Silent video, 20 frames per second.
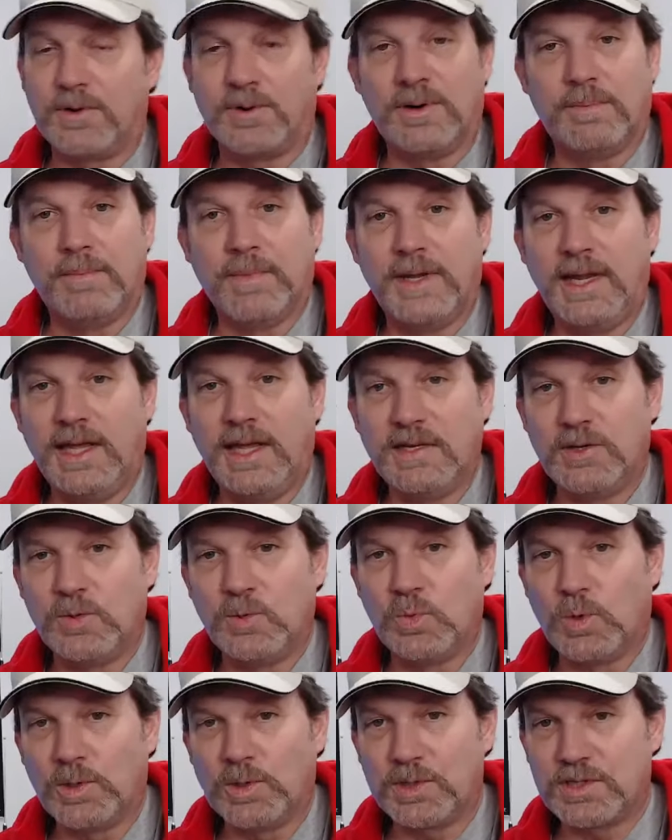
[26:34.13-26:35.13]
a man who
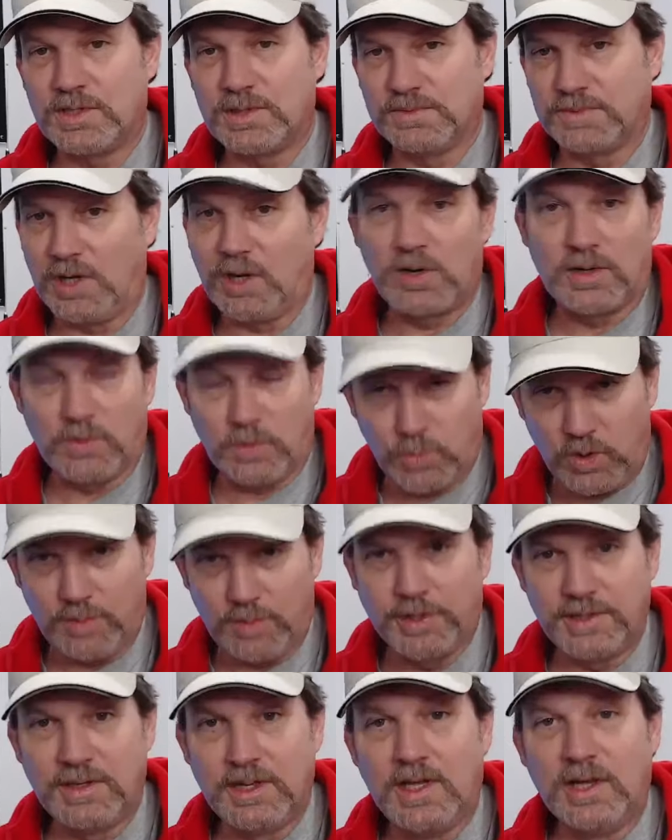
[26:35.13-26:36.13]
works on, or a
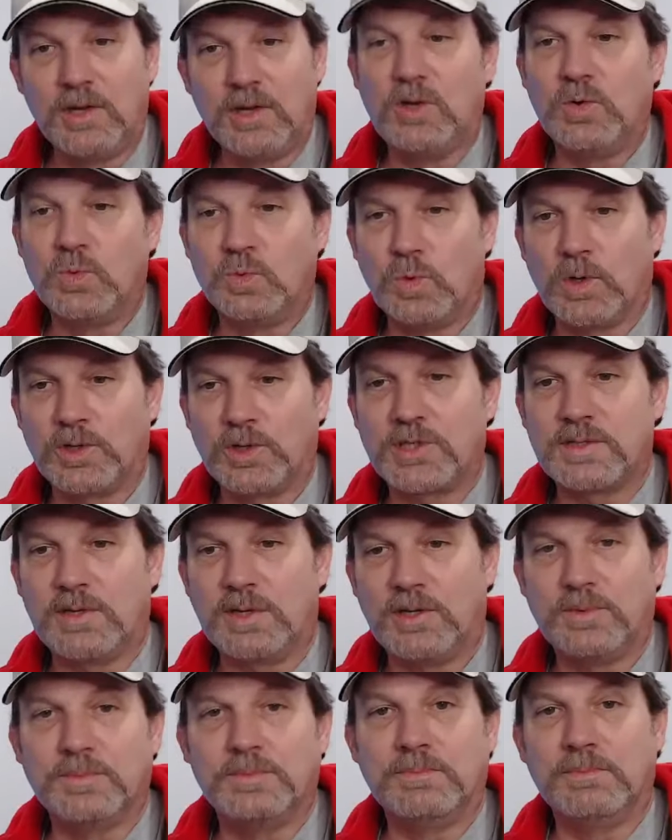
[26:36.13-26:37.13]
woman who works
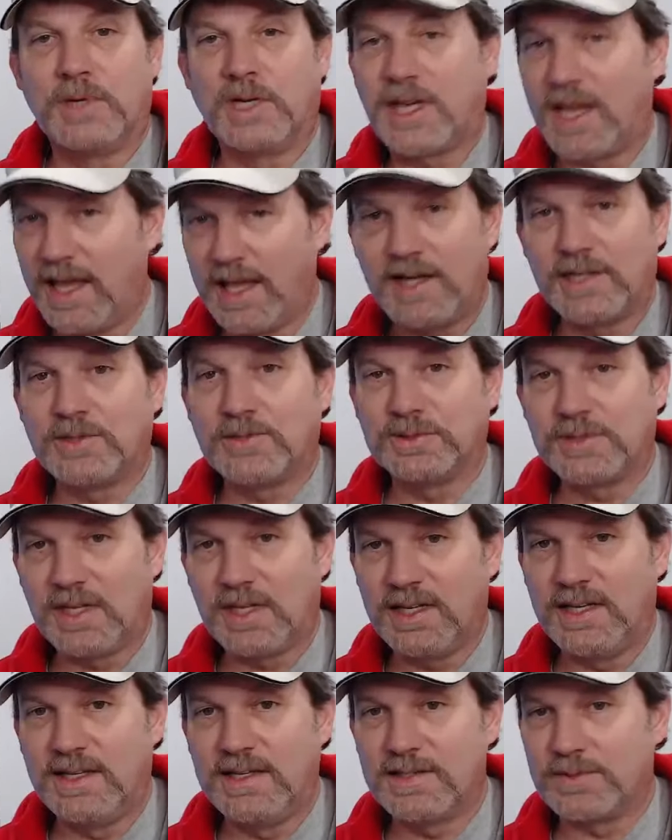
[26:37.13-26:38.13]
on mechanical
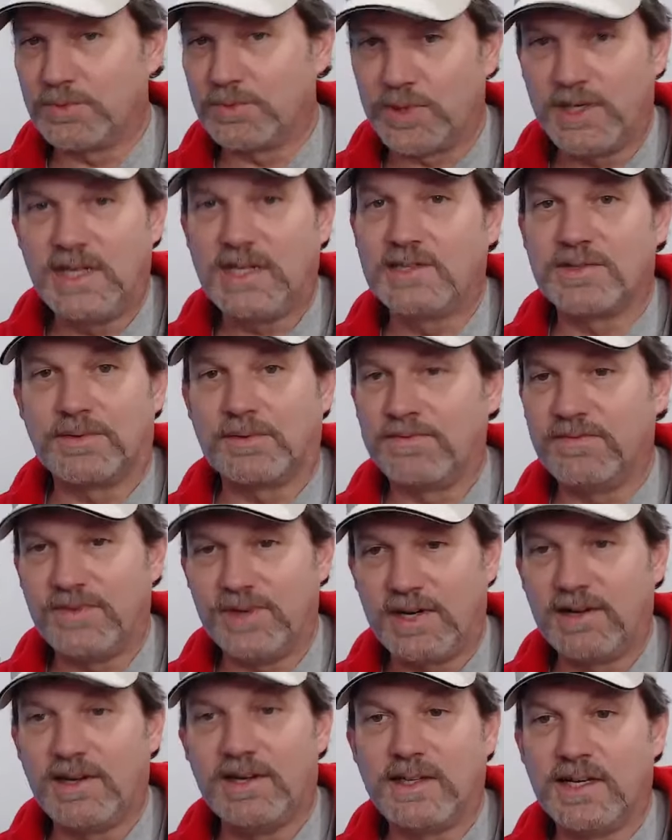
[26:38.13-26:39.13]
things, rings are
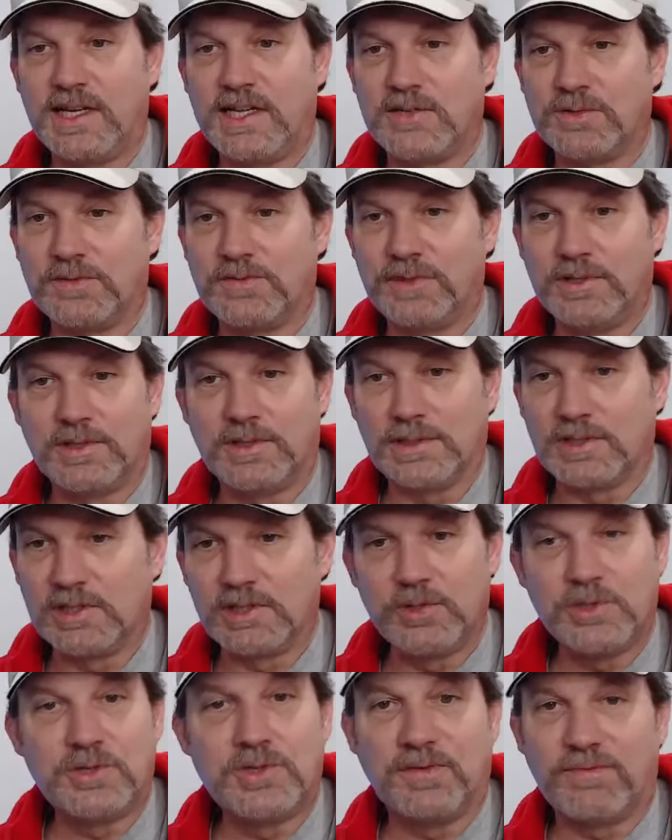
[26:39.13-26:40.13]
very dangerous. If you can
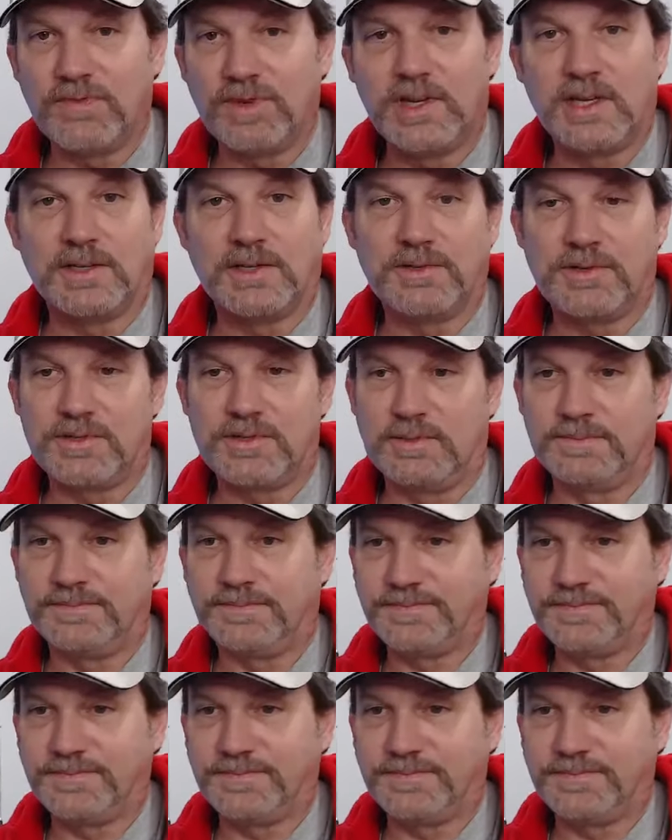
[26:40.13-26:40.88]
lose your fingers.